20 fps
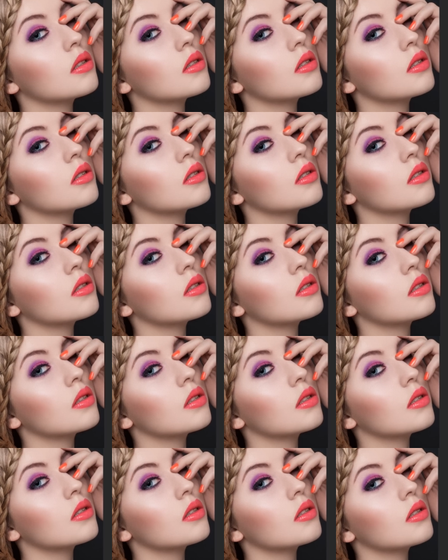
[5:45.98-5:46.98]

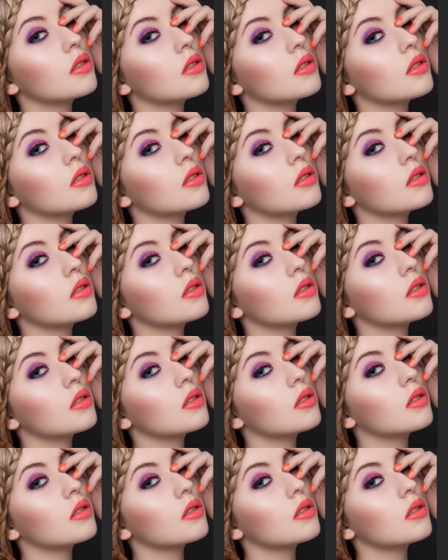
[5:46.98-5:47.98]

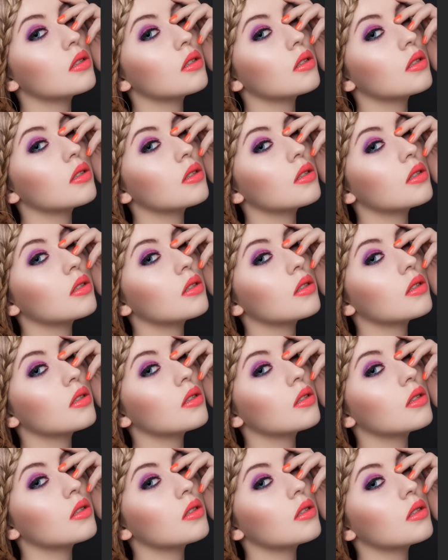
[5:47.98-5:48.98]

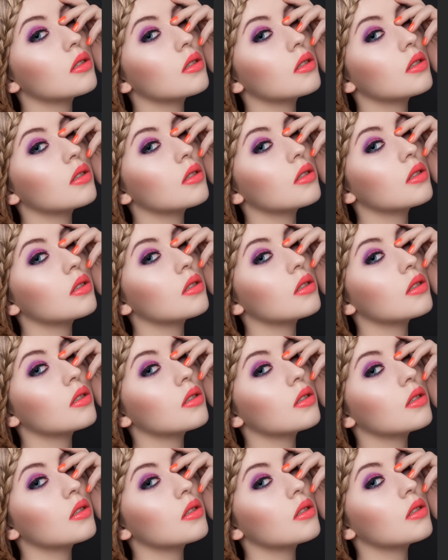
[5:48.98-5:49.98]

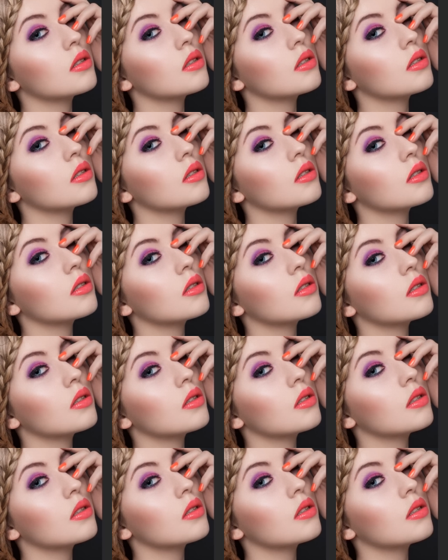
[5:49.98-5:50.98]

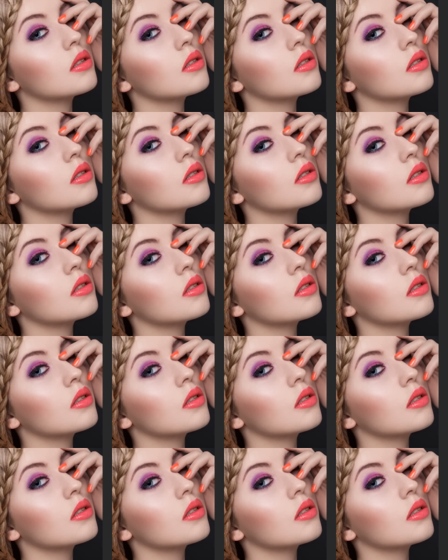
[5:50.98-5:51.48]
Nobody speaks.